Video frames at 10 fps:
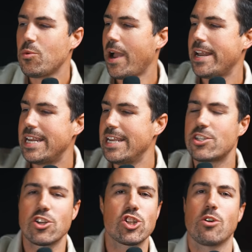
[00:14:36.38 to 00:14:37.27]
do I need
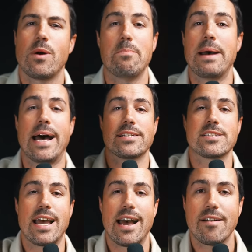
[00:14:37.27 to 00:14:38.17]
to show up as
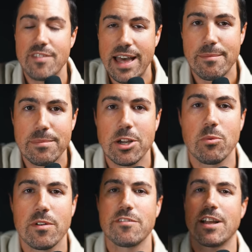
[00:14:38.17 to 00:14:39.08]
to have that mirror
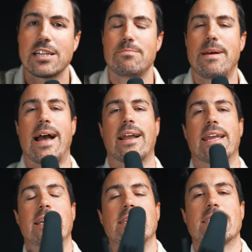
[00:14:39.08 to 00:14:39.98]
reflect back
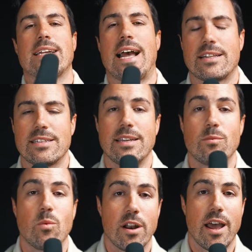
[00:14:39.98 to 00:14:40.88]
exactly
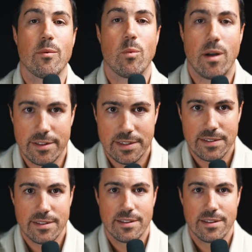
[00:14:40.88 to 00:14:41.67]
what I want?